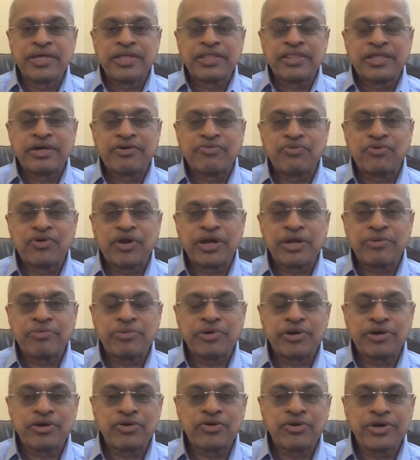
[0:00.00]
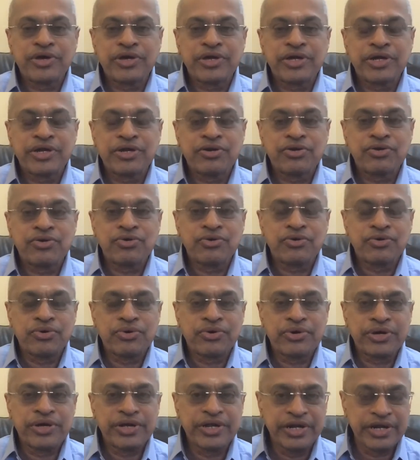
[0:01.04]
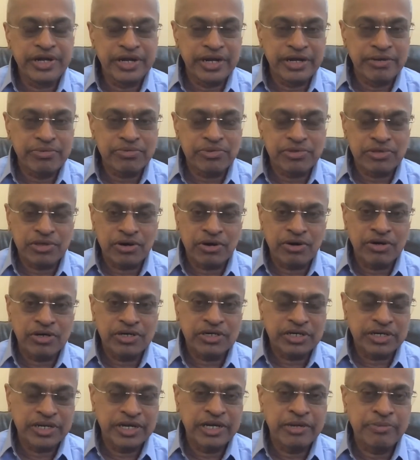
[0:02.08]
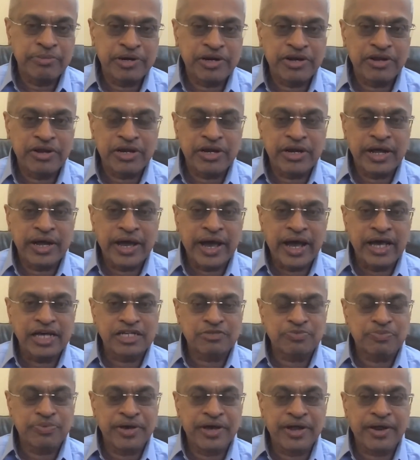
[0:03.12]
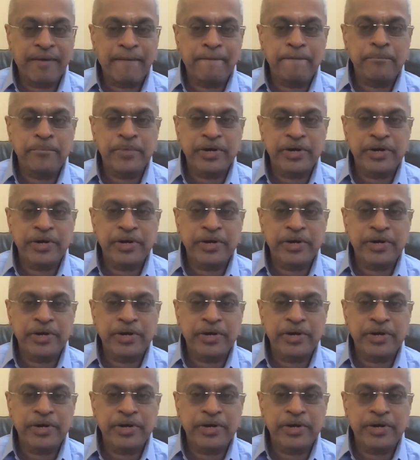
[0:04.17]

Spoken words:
Therefore, I'm not going into in-depth on any particular aspect,